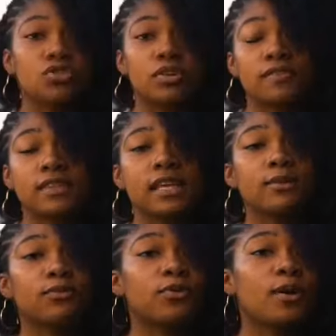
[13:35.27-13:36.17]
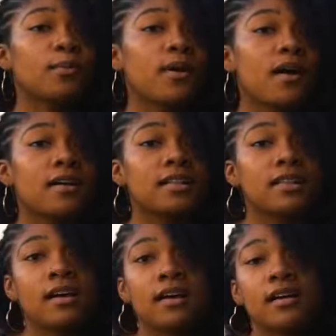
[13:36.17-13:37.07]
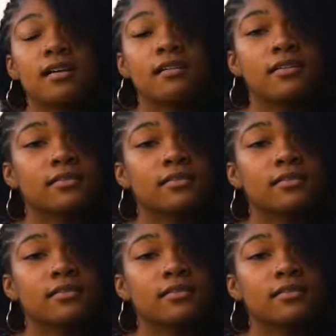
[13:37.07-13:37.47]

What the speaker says: drifted from our love.